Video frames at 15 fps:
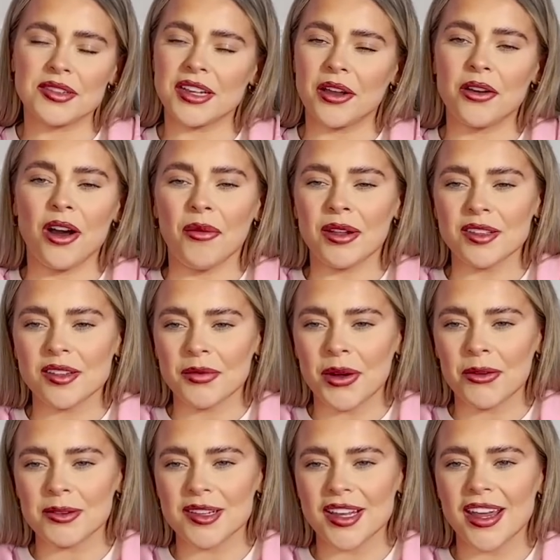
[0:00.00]
comments
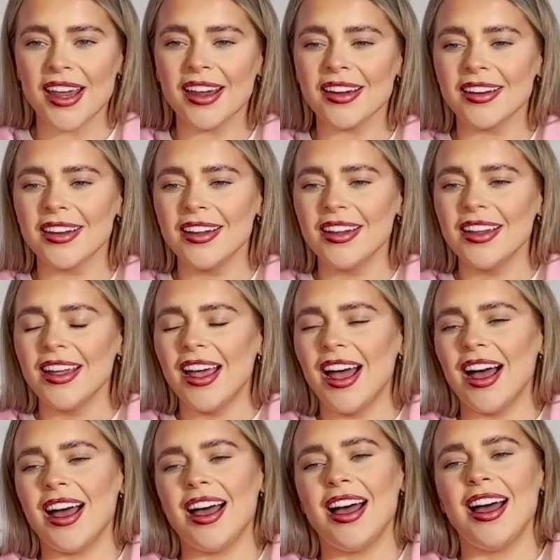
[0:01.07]
about it.
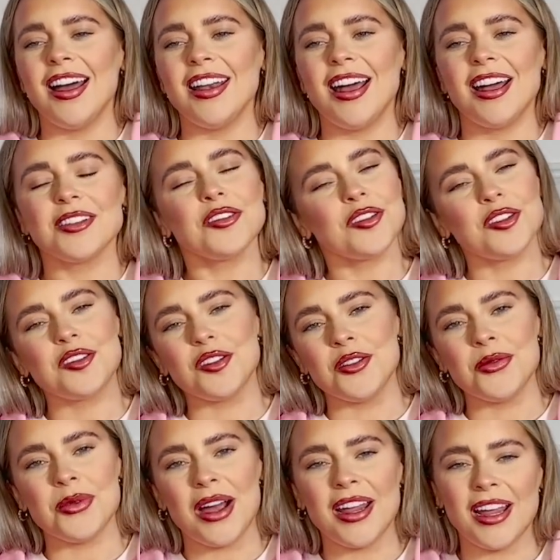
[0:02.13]
And
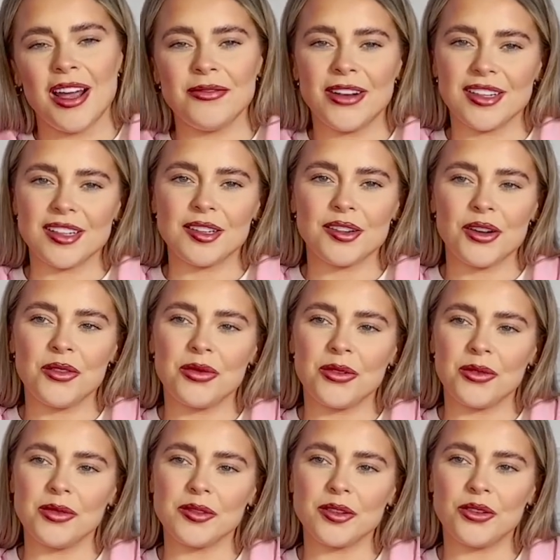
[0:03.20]
I am ready to open
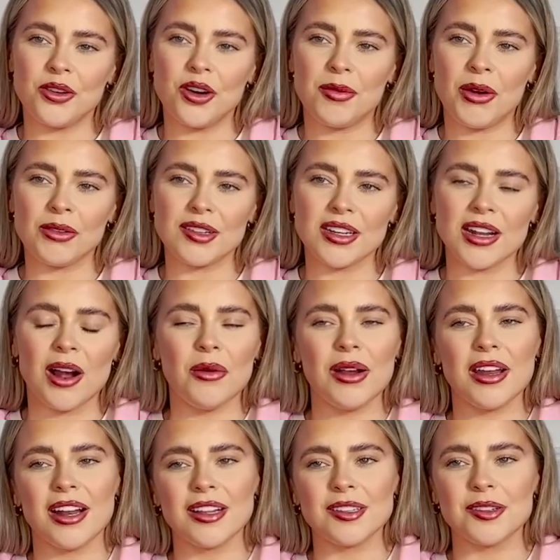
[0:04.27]
up and talk about it now.
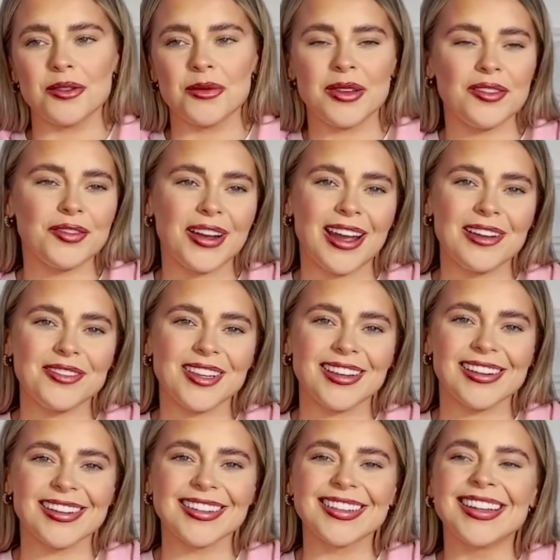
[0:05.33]
It has took me 5
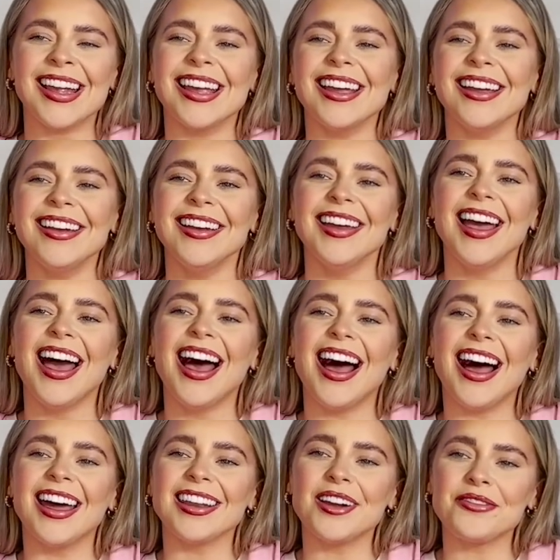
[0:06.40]
years.
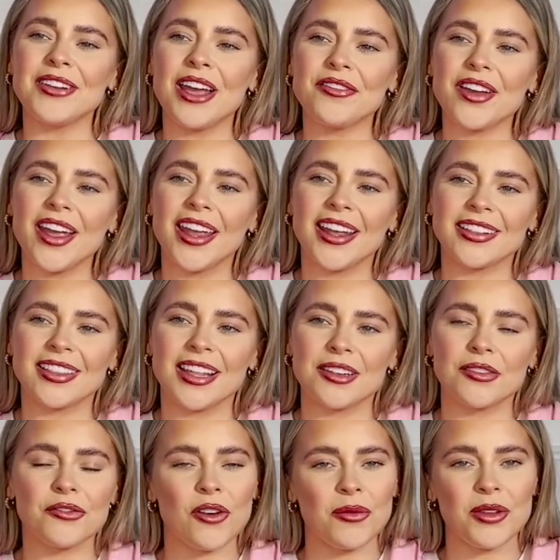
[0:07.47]
And I've never hid this
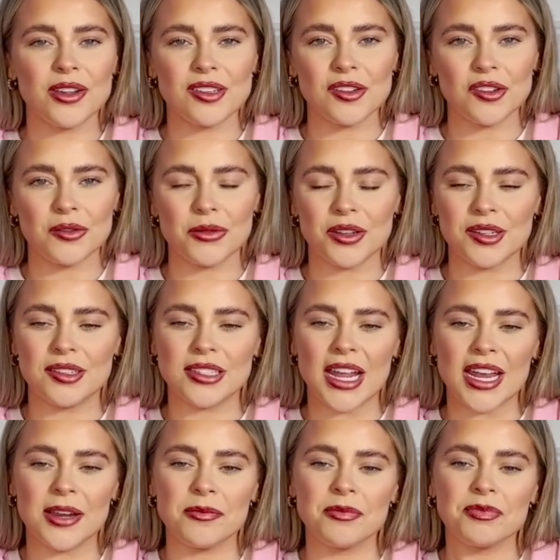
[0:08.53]
from you. I just want to
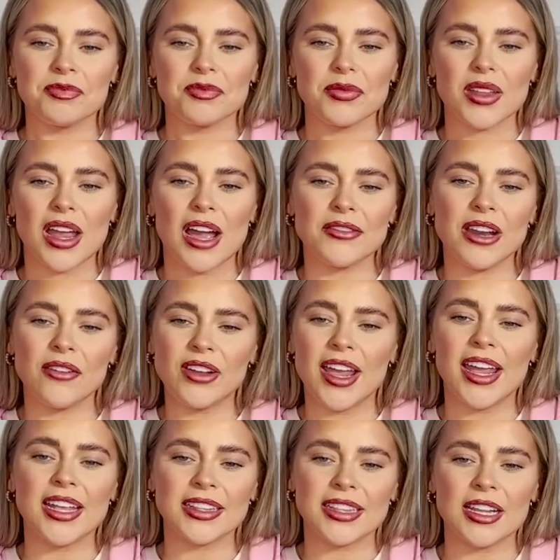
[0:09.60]
state, I've never
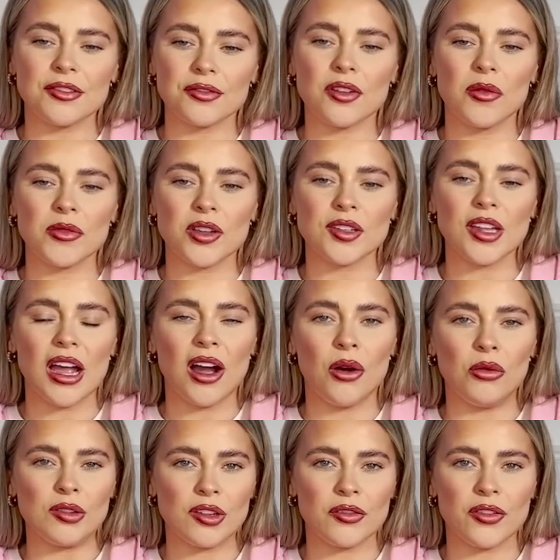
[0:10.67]
hid this from you
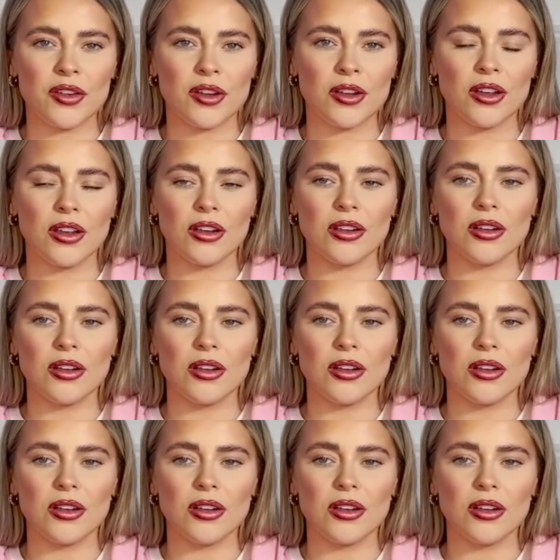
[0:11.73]
out of a